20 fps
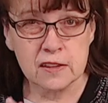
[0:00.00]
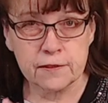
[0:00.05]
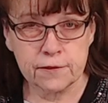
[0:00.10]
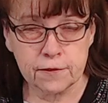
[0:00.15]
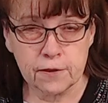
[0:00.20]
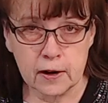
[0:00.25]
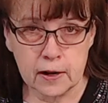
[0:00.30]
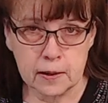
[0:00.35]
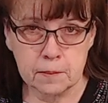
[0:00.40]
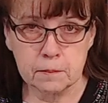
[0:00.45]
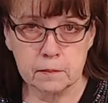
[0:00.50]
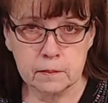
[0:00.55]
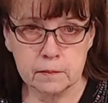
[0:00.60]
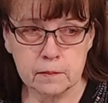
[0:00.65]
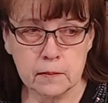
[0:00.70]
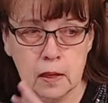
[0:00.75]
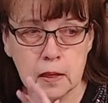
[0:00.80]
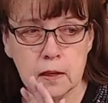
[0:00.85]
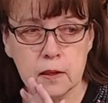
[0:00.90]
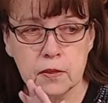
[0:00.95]
frame.
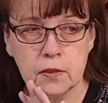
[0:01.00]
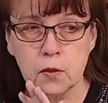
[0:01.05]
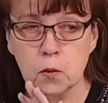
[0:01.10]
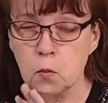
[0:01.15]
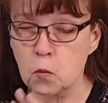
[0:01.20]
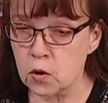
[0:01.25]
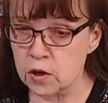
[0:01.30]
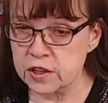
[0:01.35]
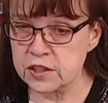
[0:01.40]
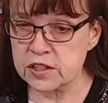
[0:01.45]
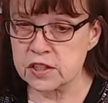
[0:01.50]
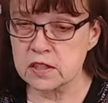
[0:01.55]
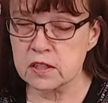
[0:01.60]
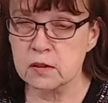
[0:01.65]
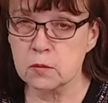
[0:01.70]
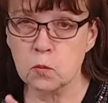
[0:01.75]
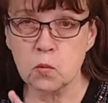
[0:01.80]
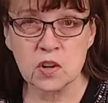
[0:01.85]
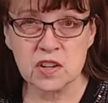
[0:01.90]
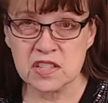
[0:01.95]
The worst
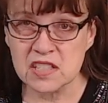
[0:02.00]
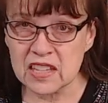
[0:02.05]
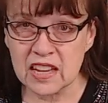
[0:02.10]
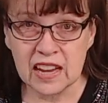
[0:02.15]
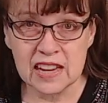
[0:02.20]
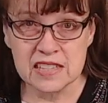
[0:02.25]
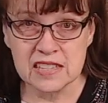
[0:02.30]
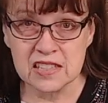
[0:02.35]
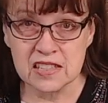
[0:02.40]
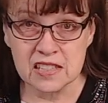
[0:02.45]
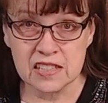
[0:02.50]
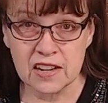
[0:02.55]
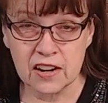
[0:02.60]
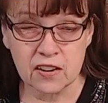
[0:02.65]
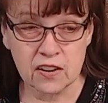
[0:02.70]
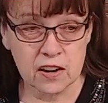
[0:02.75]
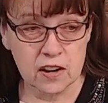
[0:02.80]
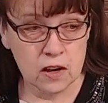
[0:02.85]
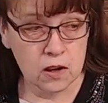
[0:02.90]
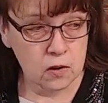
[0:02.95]
worst case
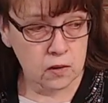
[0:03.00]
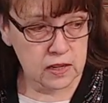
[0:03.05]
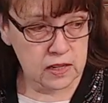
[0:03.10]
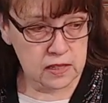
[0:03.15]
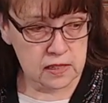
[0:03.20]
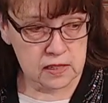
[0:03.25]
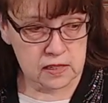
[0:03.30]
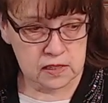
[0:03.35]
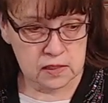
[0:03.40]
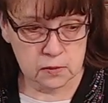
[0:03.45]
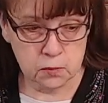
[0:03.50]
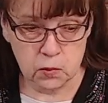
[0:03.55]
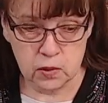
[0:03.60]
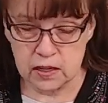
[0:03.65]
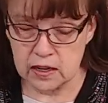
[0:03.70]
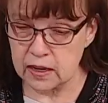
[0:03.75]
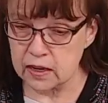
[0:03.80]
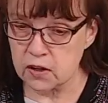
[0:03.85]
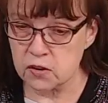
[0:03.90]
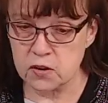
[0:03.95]
scenario is when
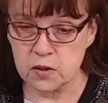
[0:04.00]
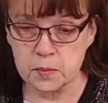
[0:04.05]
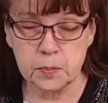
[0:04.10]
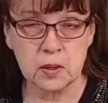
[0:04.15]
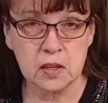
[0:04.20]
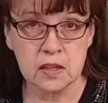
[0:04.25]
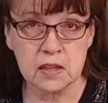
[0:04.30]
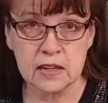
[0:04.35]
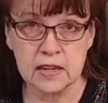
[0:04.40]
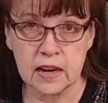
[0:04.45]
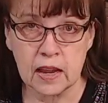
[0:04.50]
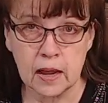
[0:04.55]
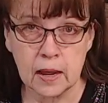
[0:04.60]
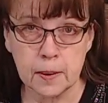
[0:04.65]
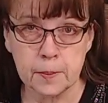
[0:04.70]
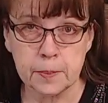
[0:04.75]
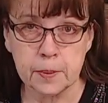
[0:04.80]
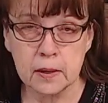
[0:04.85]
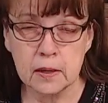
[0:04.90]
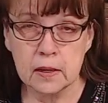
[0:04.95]
I go to pull it
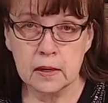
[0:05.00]
up,